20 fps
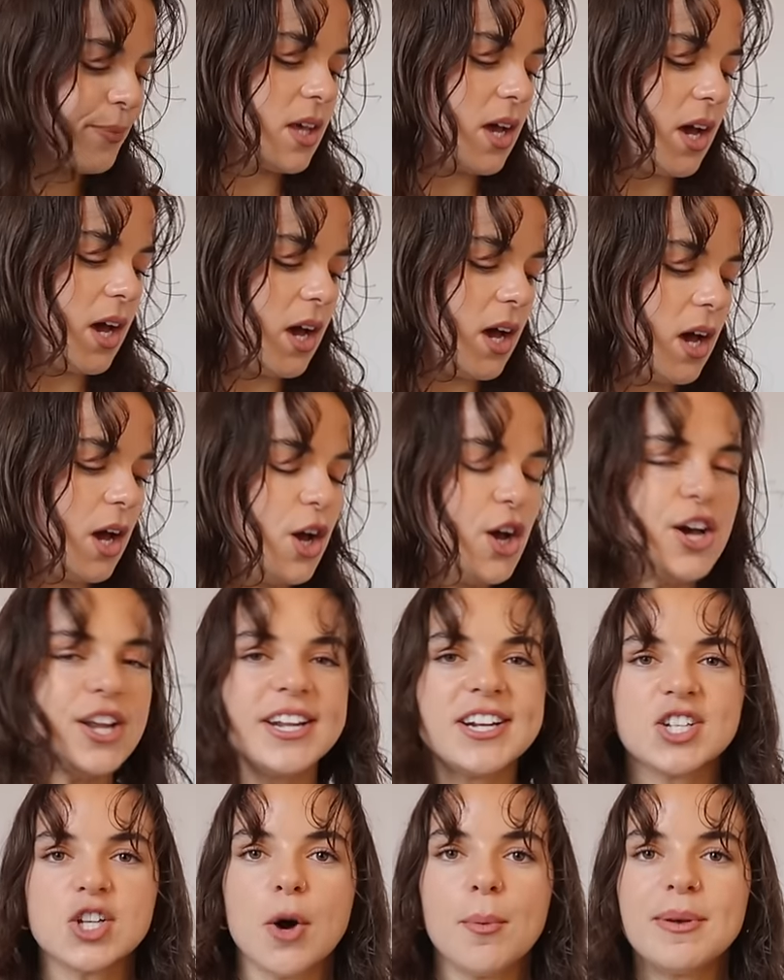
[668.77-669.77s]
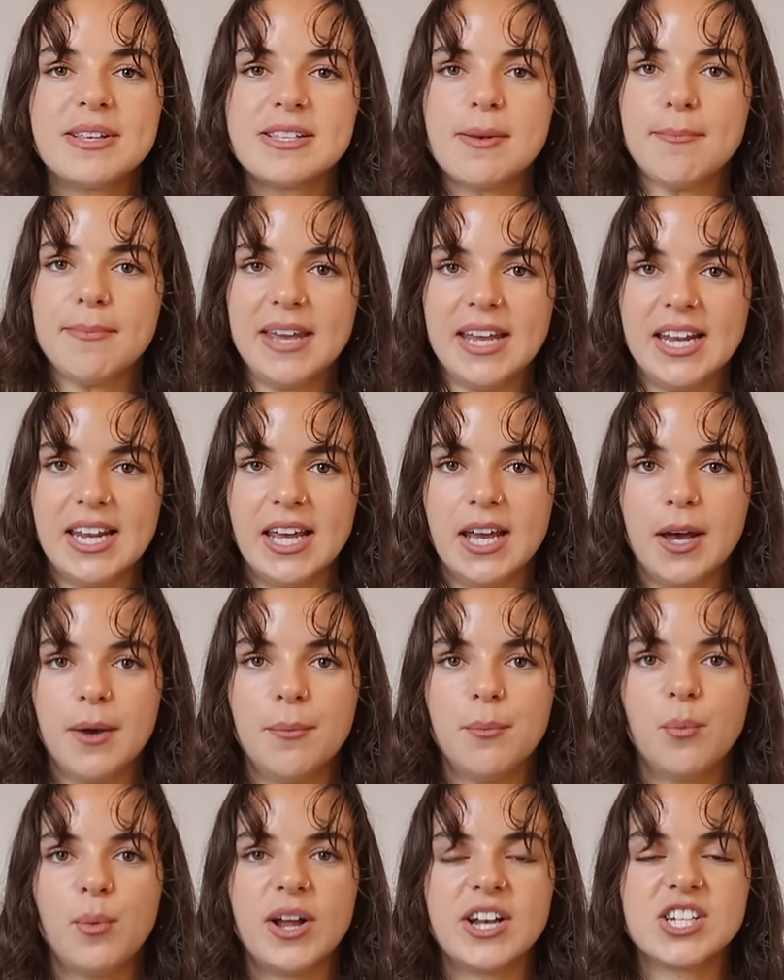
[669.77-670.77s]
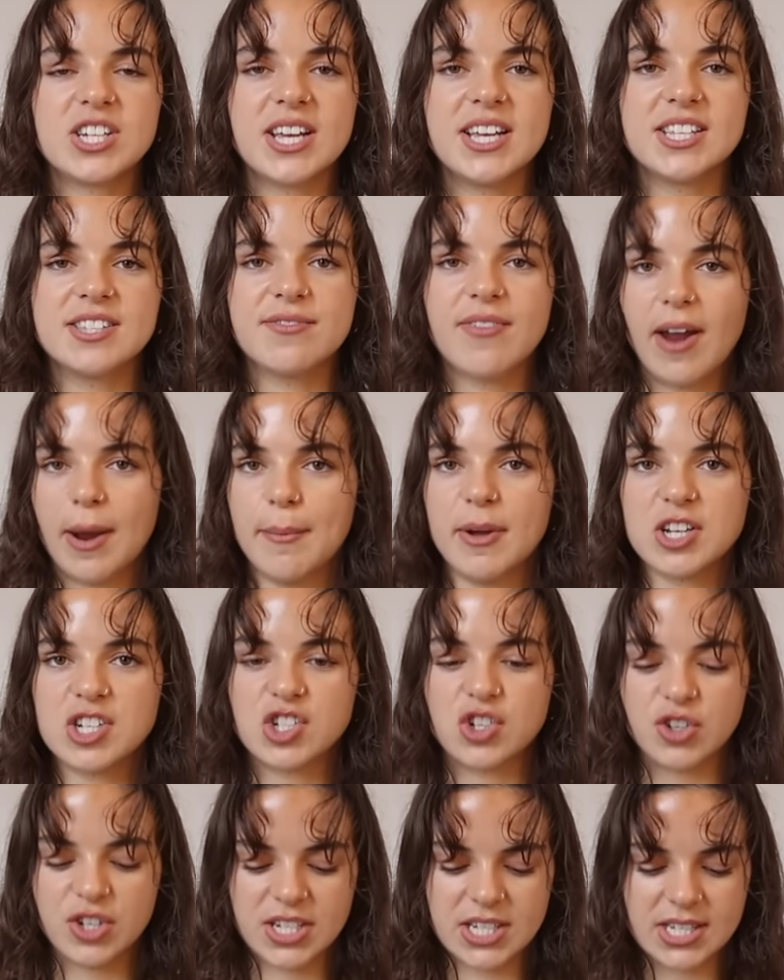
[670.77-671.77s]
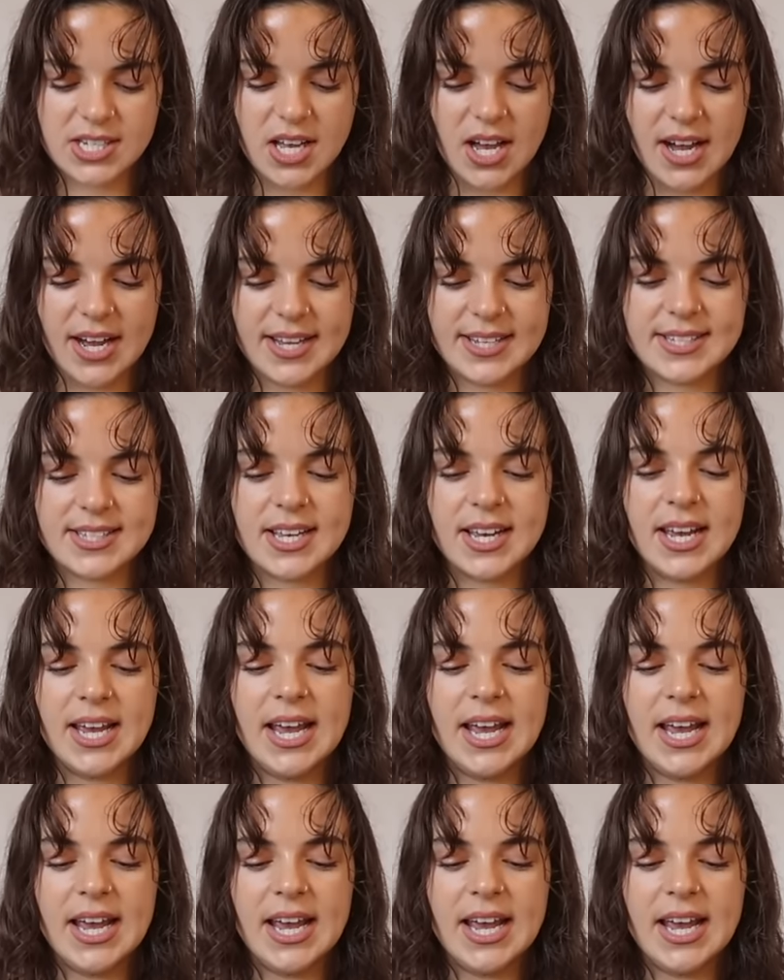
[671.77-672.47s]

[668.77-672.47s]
The hooded top is a medium, which is very much true to size.